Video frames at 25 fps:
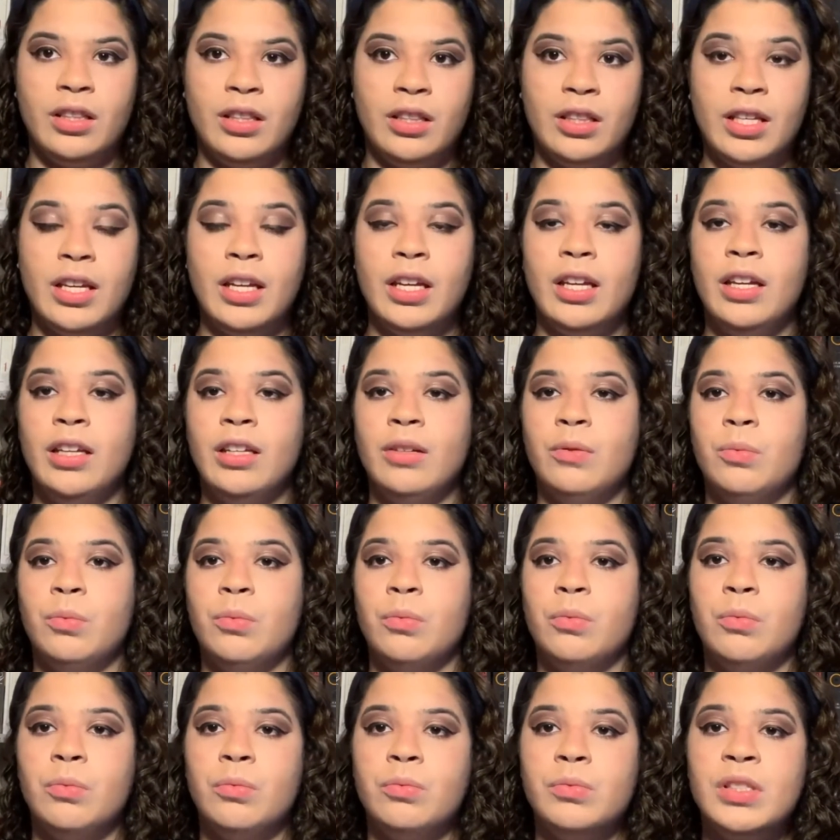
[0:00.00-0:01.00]
they
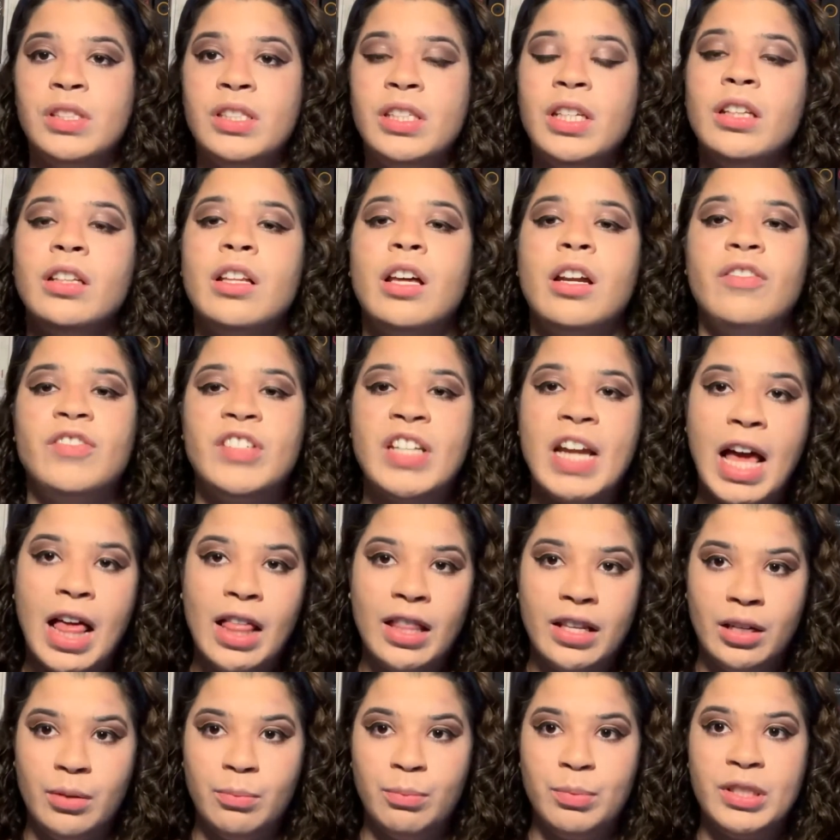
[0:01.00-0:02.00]
see a lot of
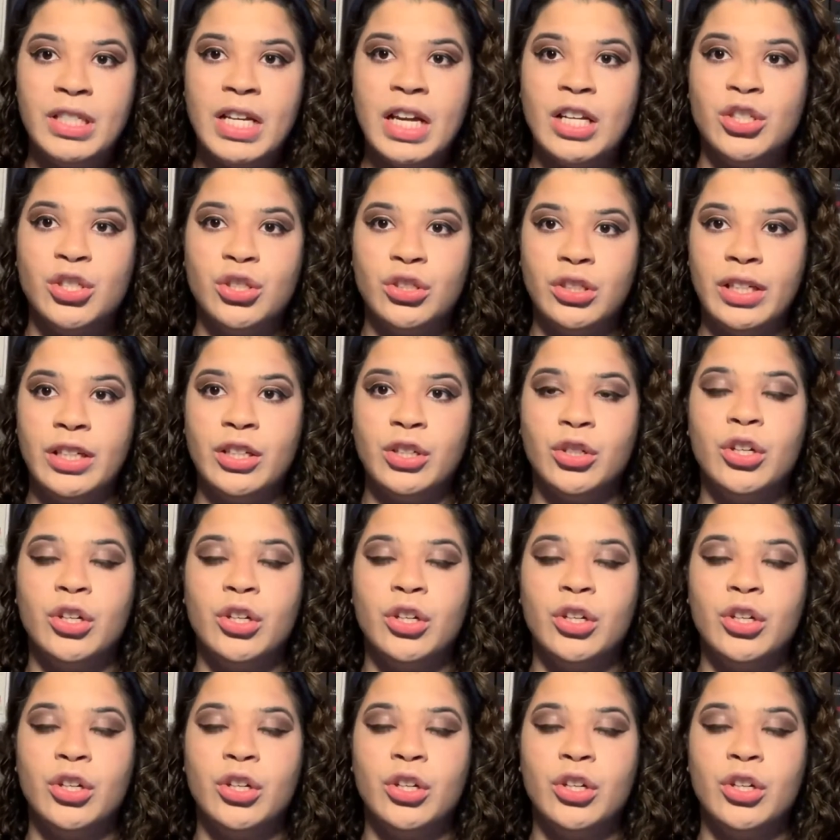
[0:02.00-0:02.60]
talent and potential in